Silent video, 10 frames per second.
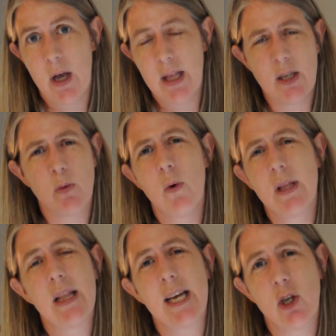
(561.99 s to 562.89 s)
That's what
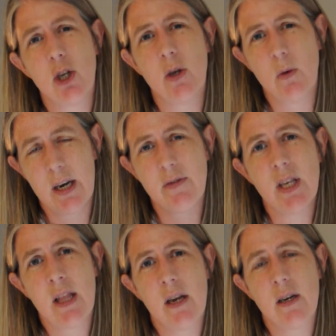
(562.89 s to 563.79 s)
they like to do, kind of
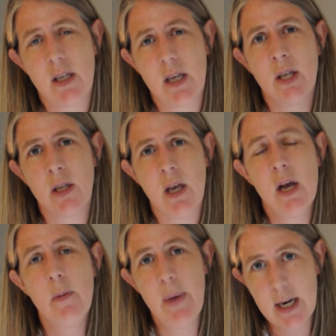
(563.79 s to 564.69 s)
send their sons
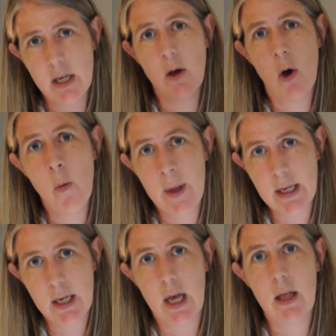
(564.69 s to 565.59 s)
back to the homeland
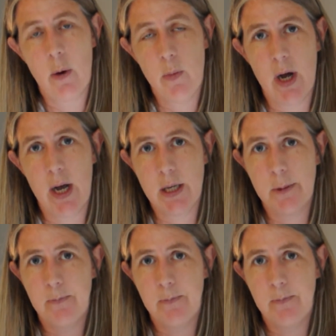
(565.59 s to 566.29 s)
to get a bride.